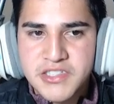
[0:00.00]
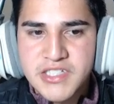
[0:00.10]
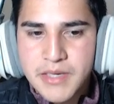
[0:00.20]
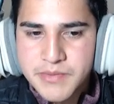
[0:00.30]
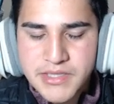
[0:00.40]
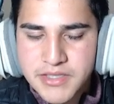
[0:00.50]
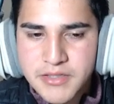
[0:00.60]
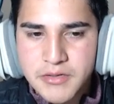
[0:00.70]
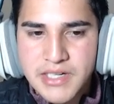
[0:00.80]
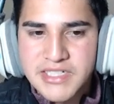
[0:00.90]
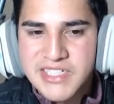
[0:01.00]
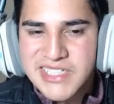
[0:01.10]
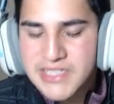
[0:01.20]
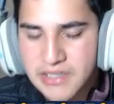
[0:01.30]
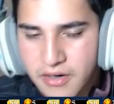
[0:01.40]
Substitute. I just
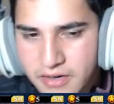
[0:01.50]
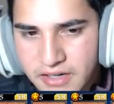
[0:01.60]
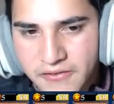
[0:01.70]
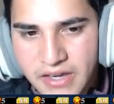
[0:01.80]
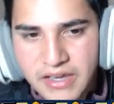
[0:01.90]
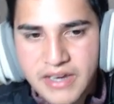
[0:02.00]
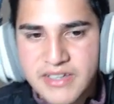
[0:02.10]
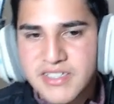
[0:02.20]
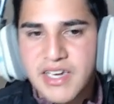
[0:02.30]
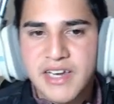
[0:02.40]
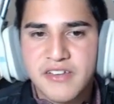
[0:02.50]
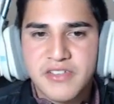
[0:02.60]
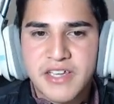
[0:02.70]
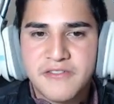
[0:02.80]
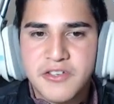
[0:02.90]
discard it if I can. It's kind of
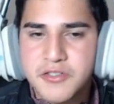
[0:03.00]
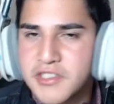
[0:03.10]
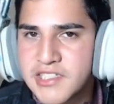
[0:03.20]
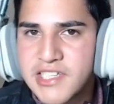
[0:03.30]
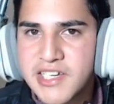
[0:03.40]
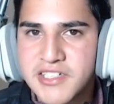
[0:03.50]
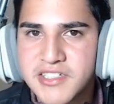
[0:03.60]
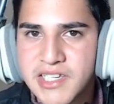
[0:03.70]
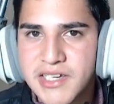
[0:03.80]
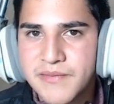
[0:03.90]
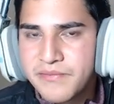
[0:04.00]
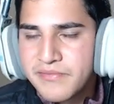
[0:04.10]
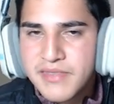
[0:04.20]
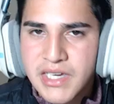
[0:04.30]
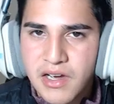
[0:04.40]
like Fusion Sage is a
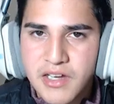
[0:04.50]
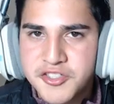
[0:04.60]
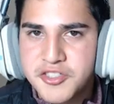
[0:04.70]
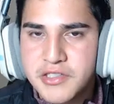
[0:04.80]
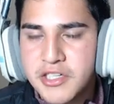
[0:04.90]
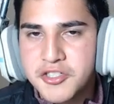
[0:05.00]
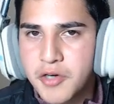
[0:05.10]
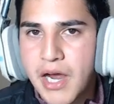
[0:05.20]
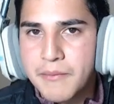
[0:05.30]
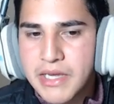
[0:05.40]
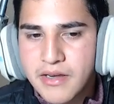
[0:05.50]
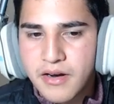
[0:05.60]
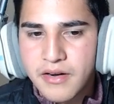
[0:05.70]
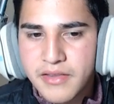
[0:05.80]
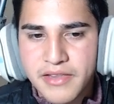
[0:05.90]
draw me
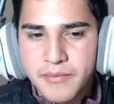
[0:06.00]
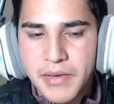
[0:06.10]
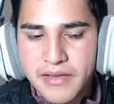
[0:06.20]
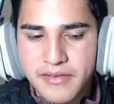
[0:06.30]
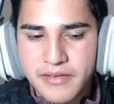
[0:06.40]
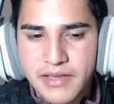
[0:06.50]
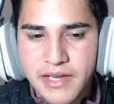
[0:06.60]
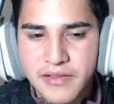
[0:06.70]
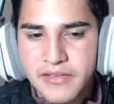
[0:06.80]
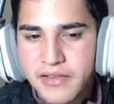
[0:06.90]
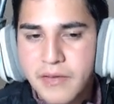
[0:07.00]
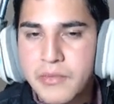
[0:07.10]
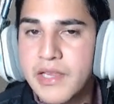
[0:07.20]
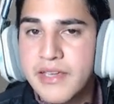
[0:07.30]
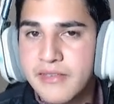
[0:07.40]
card. That's basically us. I'm
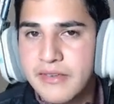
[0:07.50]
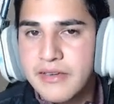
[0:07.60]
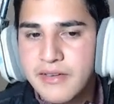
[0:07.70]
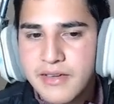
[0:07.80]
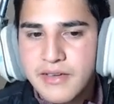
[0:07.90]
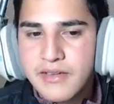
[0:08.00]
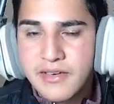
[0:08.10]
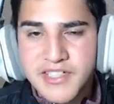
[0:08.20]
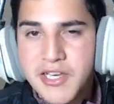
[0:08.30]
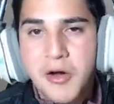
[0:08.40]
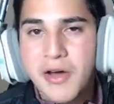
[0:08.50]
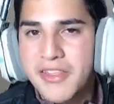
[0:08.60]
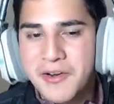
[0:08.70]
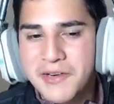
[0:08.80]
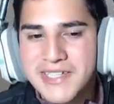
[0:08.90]
lazy. There's no
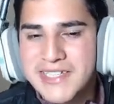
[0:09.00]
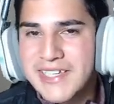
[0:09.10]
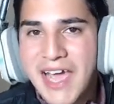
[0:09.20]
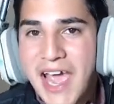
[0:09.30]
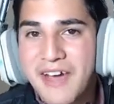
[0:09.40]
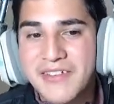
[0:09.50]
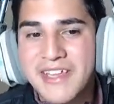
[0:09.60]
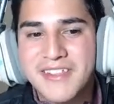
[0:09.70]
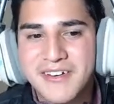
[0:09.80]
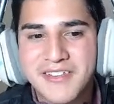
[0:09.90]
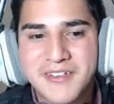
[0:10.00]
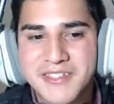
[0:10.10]
other reason to have either of those